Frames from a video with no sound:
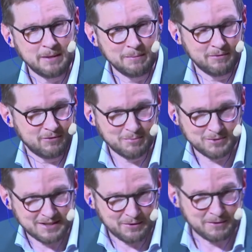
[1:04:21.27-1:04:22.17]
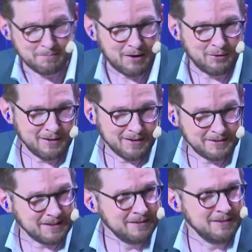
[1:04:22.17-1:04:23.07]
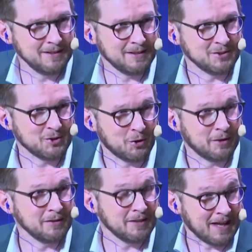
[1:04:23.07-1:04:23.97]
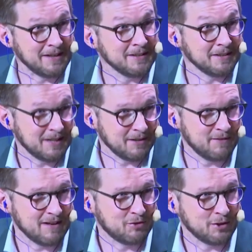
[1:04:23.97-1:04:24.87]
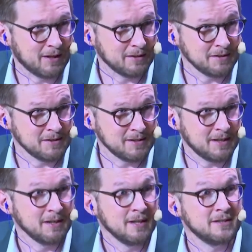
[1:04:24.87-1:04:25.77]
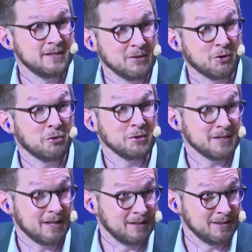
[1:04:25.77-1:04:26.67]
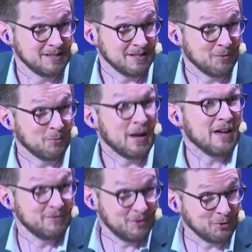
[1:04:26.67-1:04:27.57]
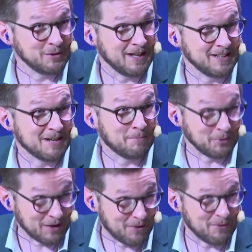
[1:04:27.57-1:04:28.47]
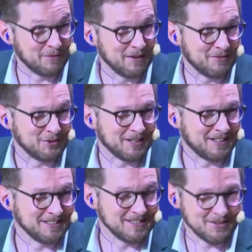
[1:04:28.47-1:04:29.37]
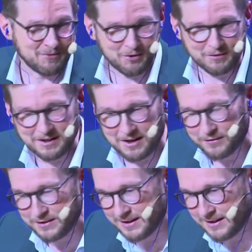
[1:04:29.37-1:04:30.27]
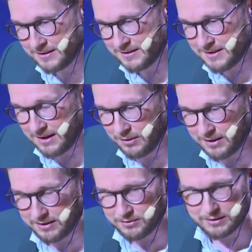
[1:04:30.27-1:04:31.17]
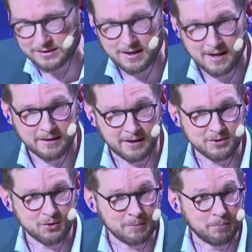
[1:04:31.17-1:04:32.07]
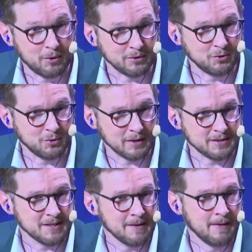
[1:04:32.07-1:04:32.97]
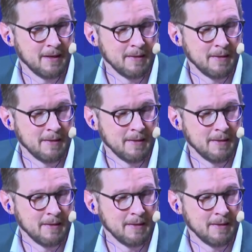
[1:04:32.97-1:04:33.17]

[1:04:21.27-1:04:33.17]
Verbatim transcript: And people from South America and India and so on, they entered their favorite artist and said, zero results. We have no data about our favorite artists, of, mm. of, the, of the artists in our countries that are so important to us